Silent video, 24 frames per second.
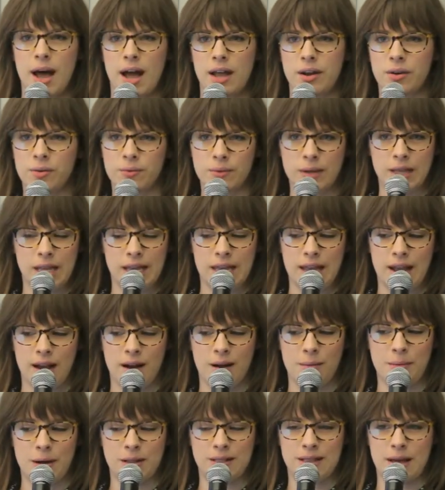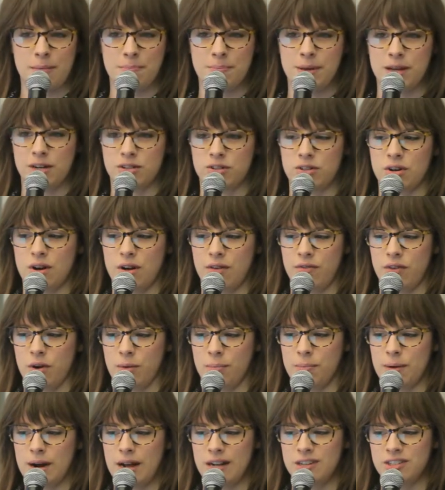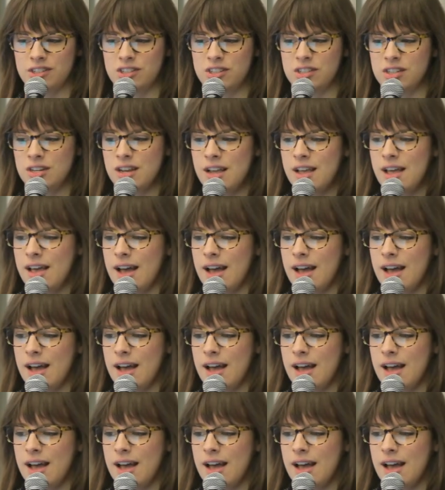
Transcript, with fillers: I don't really care about that picture of your brunch.